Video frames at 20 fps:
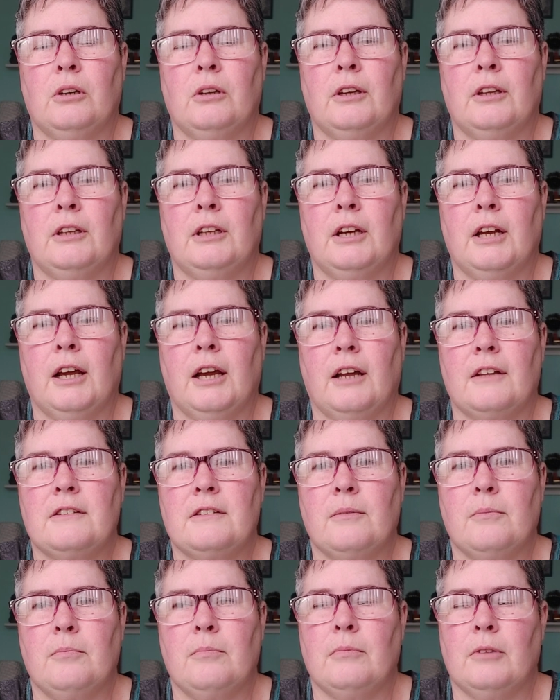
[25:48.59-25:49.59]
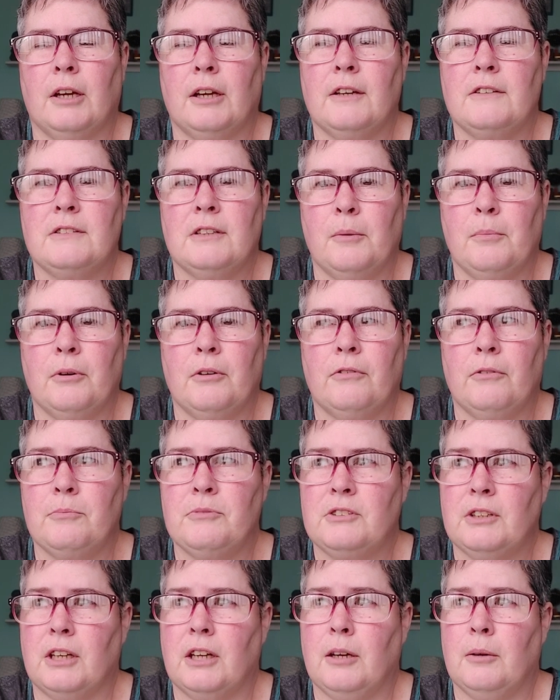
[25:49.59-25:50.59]
And then I got some, like I said, a book from
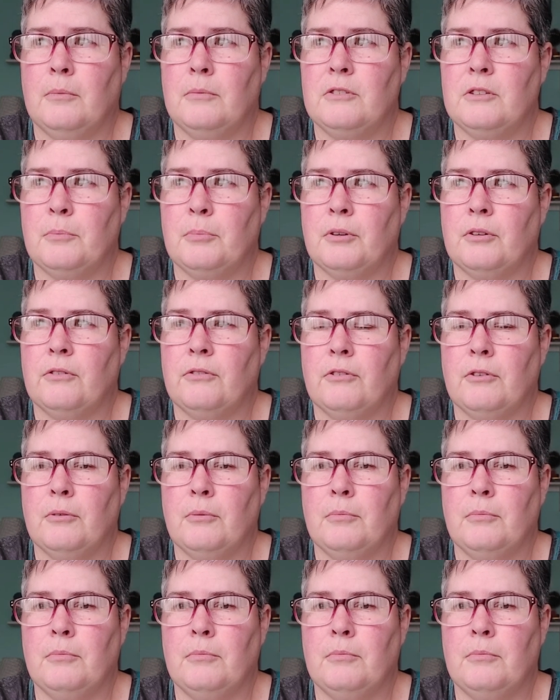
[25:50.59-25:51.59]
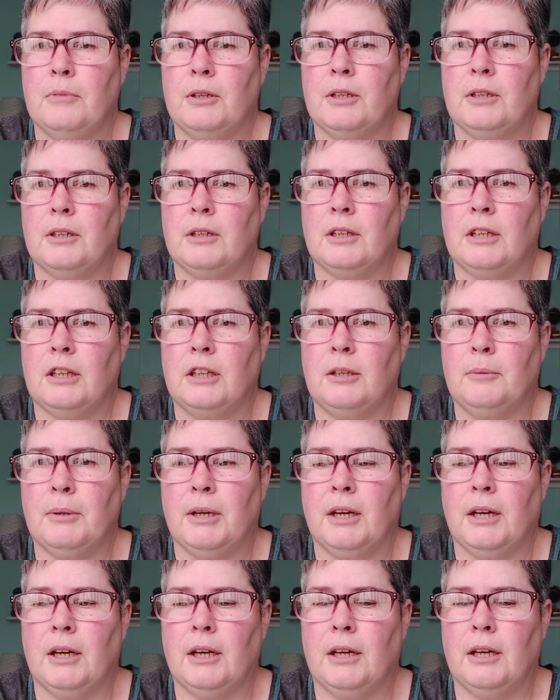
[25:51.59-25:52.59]
Sam's, a book from
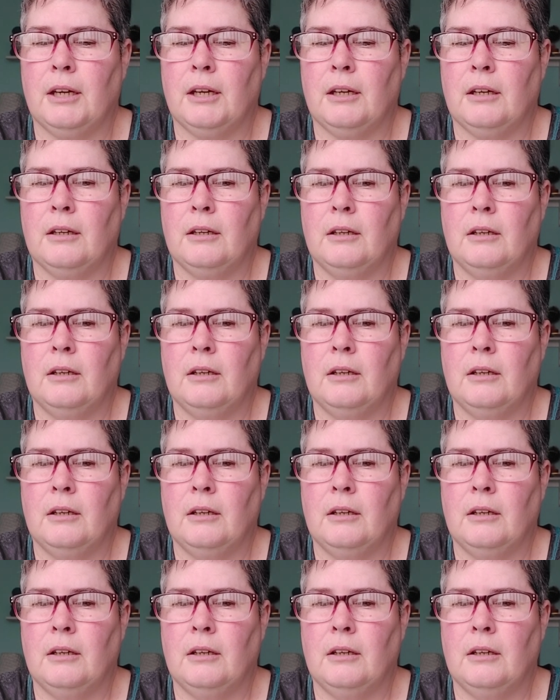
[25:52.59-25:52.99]
eBay.